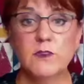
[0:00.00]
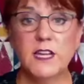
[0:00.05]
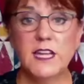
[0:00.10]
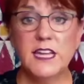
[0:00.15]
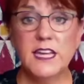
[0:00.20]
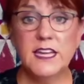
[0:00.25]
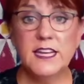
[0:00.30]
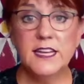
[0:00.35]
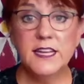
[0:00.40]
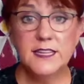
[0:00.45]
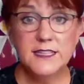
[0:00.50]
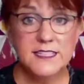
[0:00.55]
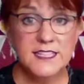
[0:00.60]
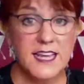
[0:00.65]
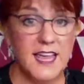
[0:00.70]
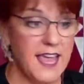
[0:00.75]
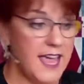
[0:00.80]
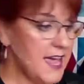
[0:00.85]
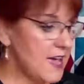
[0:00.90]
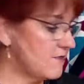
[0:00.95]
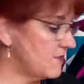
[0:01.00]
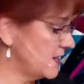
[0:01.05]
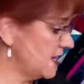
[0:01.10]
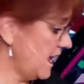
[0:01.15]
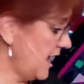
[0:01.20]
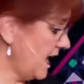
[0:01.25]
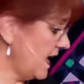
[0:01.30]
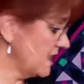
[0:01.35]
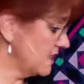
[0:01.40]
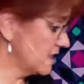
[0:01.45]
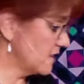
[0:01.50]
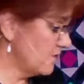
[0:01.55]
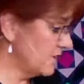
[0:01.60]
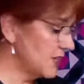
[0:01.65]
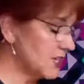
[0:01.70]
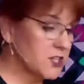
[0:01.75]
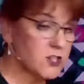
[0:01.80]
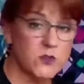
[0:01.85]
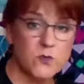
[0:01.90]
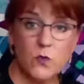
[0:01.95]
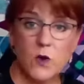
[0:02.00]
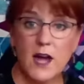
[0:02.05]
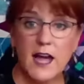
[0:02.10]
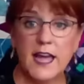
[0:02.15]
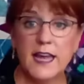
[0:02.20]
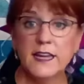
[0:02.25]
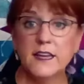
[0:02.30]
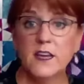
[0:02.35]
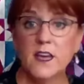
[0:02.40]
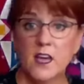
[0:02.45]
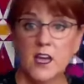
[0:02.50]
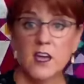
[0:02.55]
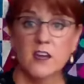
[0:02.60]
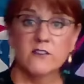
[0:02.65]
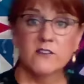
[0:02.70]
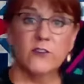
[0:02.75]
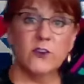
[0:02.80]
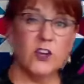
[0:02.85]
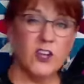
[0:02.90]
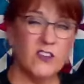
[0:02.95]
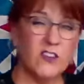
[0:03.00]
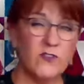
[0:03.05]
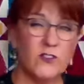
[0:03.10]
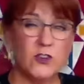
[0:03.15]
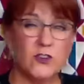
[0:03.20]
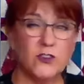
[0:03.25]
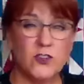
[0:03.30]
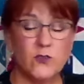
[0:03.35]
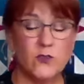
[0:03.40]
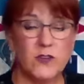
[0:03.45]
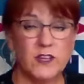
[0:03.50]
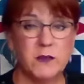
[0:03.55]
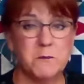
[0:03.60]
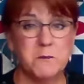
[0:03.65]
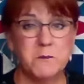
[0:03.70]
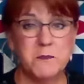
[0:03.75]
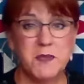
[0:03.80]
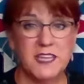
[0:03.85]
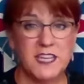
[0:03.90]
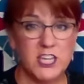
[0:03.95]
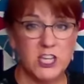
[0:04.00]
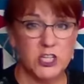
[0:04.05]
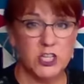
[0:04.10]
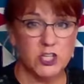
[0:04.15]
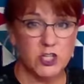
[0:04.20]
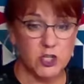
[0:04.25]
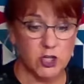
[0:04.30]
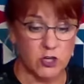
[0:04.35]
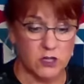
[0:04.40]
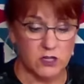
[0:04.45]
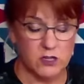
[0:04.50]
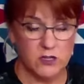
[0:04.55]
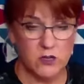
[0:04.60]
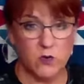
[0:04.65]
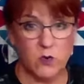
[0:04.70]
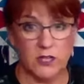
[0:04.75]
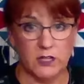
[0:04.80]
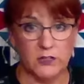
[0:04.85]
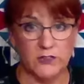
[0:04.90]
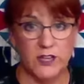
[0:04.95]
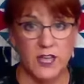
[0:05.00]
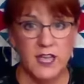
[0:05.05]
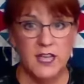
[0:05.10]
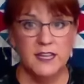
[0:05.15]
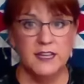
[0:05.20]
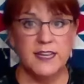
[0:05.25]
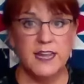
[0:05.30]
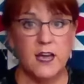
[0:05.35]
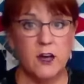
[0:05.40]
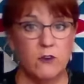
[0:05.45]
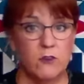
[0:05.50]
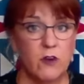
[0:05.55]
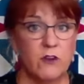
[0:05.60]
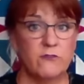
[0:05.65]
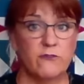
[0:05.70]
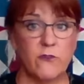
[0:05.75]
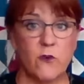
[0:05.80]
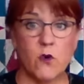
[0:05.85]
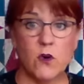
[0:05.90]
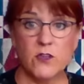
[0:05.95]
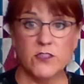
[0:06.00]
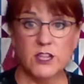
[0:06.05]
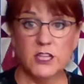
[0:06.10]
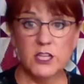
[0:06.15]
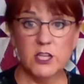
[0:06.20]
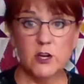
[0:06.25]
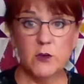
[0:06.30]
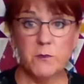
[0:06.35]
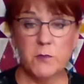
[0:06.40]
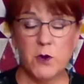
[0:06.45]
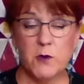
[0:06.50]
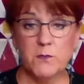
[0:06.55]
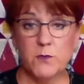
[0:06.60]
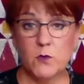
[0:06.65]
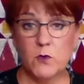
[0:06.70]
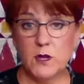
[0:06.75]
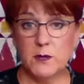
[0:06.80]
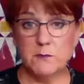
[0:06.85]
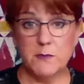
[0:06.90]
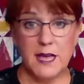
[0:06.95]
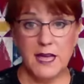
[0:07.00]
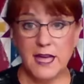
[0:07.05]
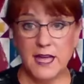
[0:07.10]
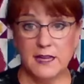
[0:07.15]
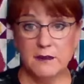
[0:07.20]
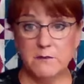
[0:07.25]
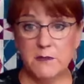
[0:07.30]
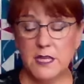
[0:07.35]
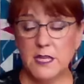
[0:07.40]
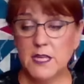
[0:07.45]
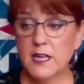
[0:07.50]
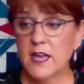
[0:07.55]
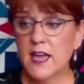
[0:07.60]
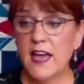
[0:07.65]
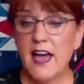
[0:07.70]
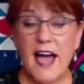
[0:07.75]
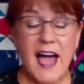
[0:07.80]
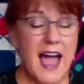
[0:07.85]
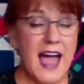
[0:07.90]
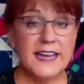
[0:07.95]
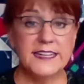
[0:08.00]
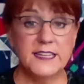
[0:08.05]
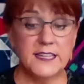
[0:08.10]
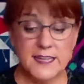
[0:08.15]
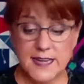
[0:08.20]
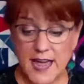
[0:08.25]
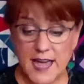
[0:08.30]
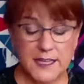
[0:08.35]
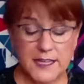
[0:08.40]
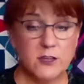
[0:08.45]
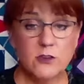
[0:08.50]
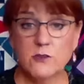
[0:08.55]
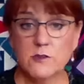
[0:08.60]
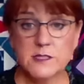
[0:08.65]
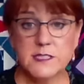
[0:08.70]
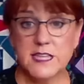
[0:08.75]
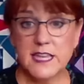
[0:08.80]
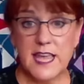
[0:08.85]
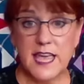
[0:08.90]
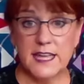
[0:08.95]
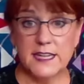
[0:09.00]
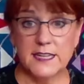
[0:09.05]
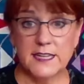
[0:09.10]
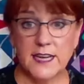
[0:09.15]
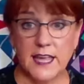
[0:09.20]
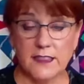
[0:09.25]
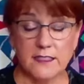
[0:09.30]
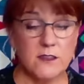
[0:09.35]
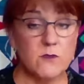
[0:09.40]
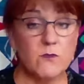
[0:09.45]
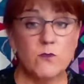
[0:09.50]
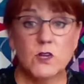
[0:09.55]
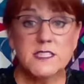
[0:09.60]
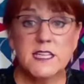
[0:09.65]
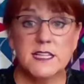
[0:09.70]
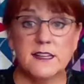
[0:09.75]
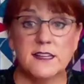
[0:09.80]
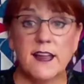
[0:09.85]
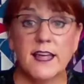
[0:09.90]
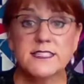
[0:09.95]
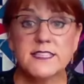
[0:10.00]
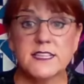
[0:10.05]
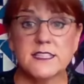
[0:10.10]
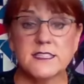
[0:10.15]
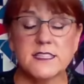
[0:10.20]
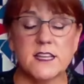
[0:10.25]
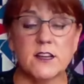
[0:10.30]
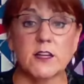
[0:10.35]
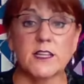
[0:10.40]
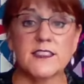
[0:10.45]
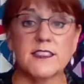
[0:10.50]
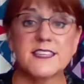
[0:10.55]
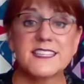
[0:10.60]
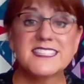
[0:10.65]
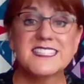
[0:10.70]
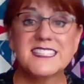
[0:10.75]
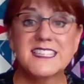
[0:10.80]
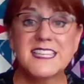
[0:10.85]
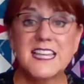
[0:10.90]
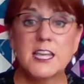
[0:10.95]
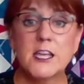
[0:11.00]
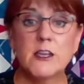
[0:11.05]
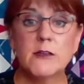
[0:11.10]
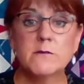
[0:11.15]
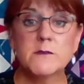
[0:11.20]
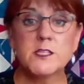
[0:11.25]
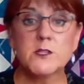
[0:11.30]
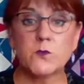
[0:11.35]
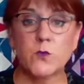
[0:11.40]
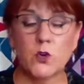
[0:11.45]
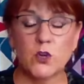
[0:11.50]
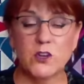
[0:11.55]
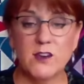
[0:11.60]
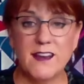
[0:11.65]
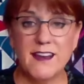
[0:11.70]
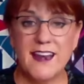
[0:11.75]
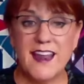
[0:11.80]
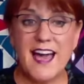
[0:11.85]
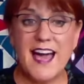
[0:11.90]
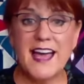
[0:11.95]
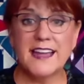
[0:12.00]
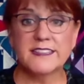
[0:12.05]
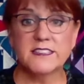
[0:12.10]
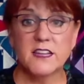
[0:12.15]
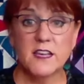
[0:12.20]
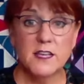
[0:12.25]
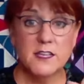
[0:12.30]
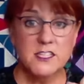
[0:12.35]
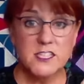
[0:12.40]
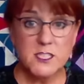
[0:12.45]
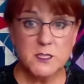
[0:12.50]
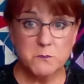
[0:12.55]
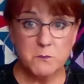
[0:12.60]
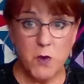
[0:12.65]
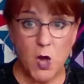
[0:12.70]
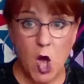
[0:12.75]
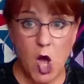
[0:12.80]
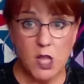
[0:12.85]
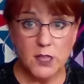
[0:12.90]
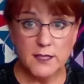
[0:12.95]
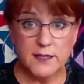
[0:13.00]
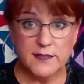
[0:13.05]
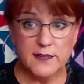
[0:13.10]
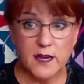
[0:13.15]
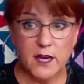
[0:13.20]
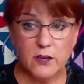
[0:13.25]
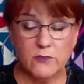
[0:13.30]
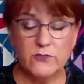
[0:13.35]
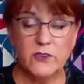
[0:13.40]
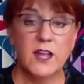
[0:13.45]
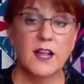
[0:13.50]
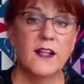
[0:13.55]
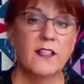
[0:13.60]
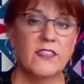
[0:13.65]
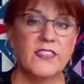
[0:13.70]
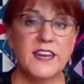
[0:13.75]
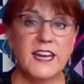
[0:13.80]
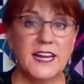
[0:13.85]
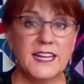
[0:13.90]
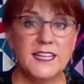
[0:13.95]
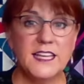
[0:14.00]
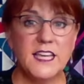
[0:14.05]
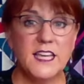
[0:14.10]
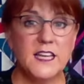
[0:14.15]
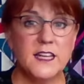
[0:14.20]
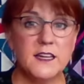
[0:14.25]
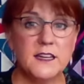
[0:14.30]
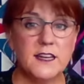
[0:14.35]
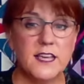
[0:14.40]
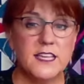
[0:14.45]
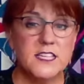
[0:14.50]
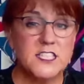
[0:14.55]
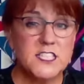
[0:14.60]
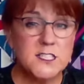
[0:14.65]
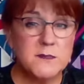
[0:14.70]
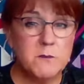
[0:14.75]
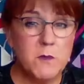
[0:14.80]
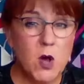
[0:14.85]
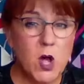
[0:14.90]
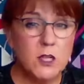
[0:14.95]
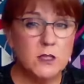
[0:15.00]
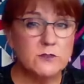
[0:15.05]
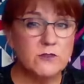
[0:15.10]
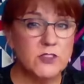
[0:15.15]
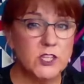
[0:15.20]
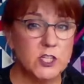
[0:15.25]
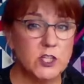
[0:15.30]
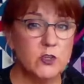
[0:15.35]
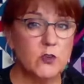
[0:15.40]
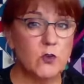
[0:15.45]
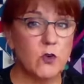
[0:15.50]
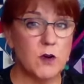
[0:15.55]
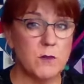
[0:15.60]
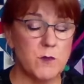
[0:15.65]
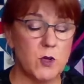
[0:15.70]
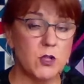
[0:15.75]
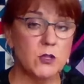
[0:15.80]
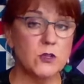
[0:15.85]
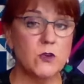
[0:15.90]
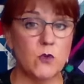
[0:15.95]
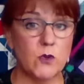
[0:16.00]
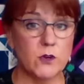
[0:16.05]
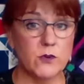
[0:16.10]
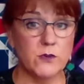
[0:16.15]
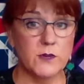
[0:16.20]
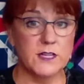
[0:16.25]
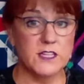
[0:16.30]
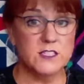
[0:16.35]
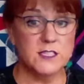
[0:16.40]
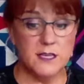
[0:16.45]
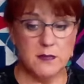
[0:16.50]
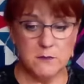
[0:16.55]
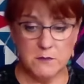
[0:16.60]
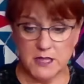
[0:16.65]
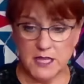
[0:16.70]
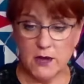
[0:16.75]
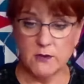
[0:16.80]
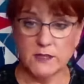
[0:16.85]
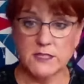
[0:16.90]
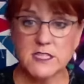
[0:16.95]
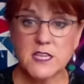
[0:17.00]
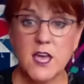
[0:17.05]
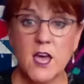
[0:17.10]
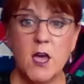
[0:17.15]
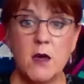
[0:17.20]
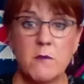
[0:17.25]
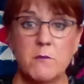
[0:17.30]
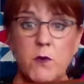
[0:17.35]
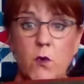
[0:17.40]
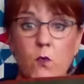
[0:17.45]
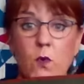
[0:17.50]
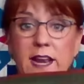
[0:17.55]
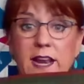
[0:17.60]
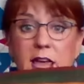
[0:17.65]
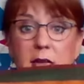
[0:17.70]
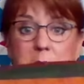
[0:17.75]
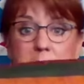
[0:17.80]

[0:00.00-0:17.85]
need to have an eighth of an inch wide? For if you're doing a miniature quilt. Now, for the little purple one behind me, I did not use the add an eighth. That wasn't necessary. The seams were not small enough that I needed a smaller than normal quarter inch seam allowance. But when I